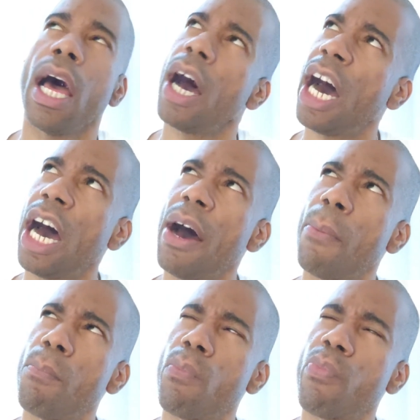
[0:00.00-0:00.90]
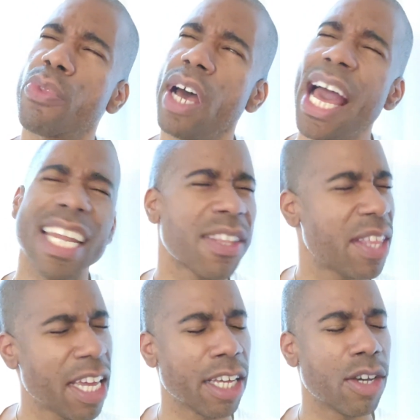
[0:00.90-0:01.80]
um, I had to
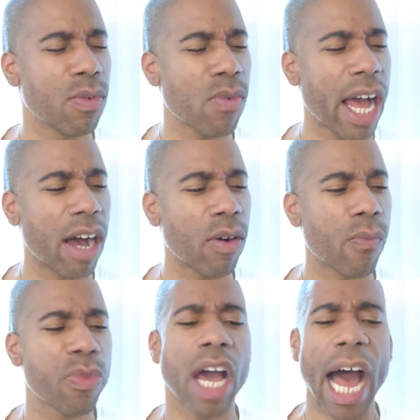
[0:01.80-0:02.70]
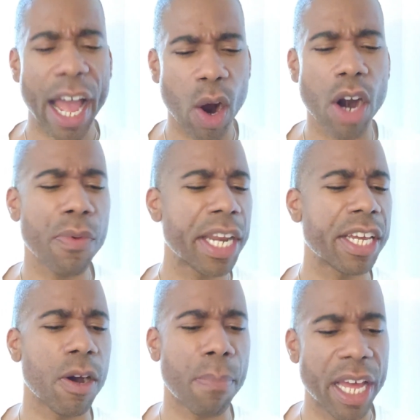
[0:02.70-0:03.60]
think, wow,
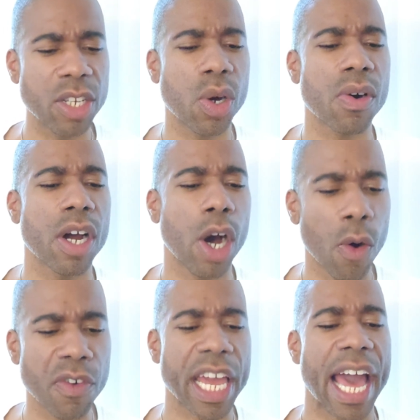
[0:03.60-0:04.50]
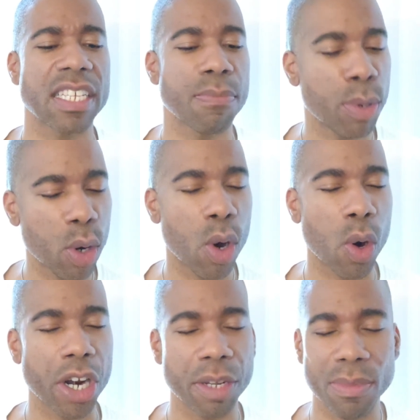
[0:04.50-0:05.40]
iHeartRadio, Pandora, Overcast, Bullhorn,